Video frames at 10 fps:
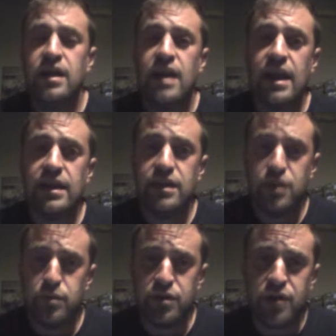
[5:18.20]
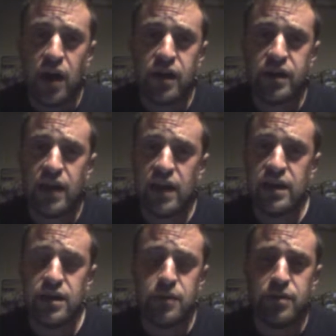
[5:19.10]
AEW Dark,
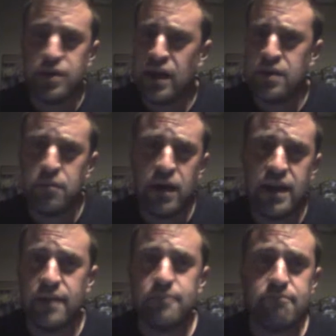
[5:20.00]
AEW Dynamite.